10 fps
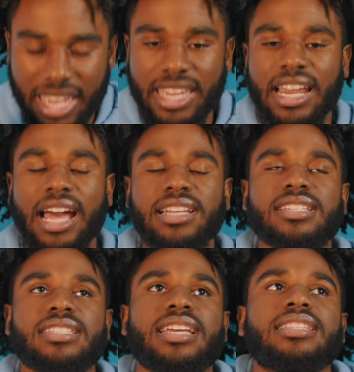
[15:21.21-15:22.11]
And I
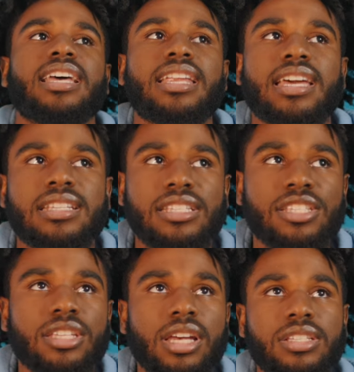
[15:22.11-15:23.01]
just think that that is
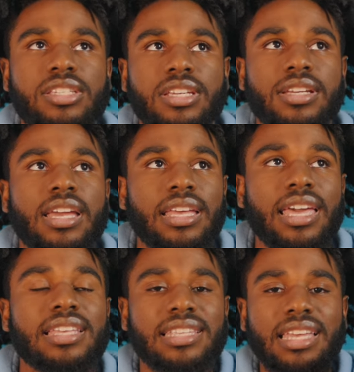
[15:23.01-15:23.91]
such,
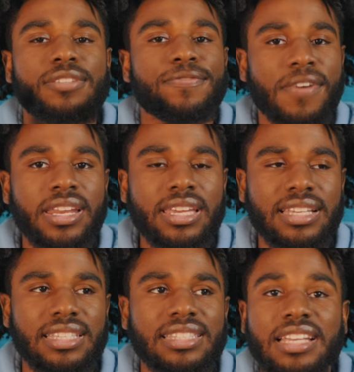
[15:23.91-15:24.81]
it's funny
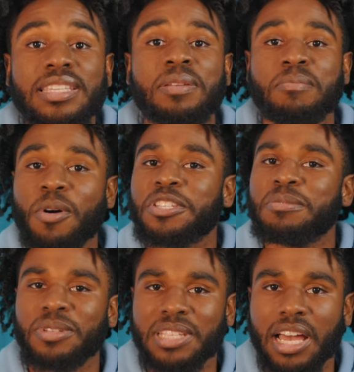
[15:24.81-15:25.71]
because he does it
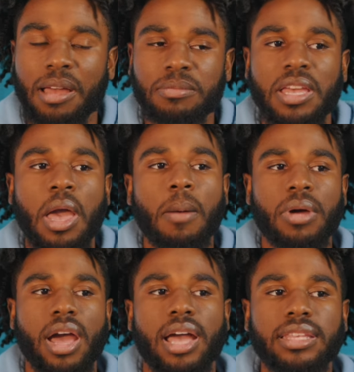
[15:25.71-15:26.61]
multiple times,
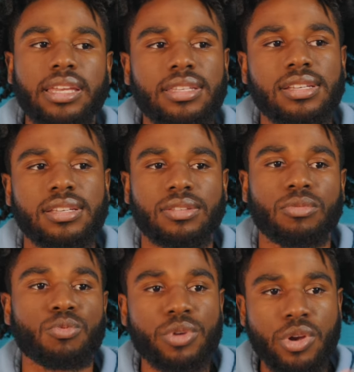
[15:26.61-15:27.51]
but I think the
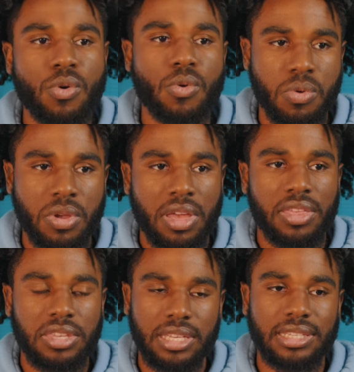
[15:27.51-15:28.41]
real
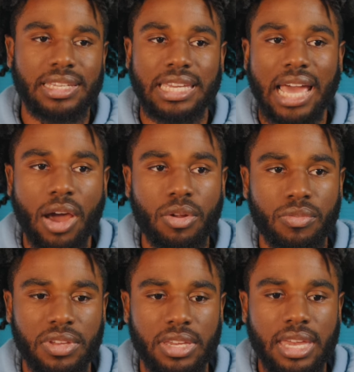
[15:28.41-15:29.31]
thing to get out
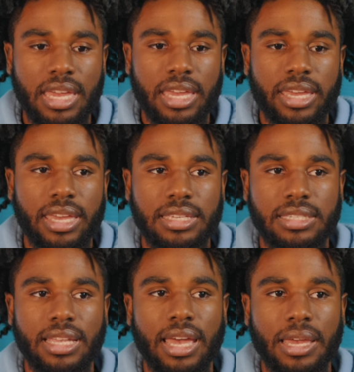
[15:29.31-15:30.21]
of it
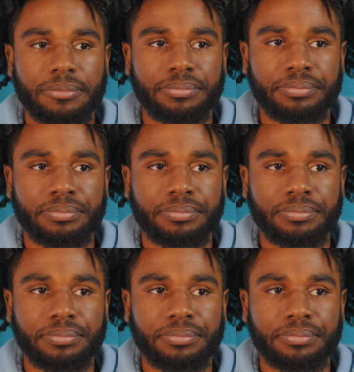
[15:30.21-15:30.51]
is that